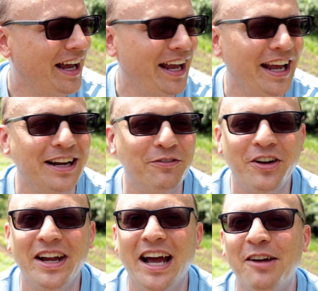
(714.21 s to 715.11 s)
and I'm
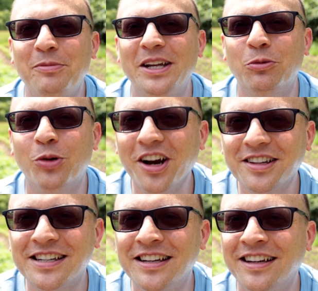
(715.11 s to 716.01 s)
very happy it
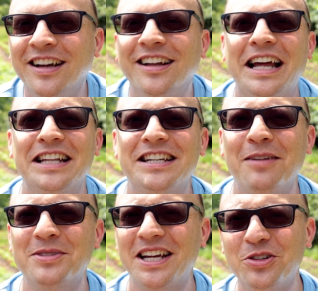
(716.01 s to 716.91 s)
worked. A lot of
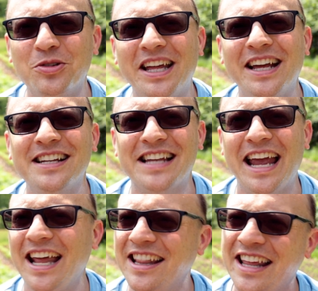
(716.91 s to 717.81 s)
times I do things
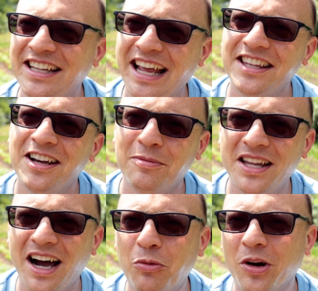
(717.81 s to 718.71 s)
and they end up
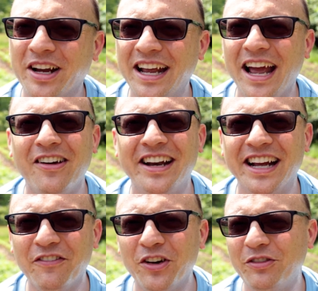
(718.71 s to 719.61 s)
not working out and I
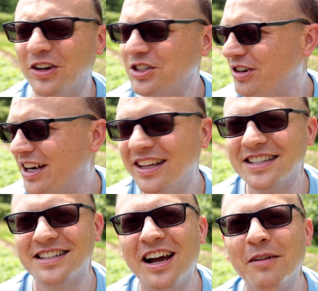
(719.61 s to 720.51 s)
get very frustrated.
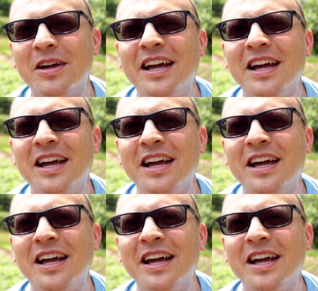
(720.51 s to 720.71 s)
This time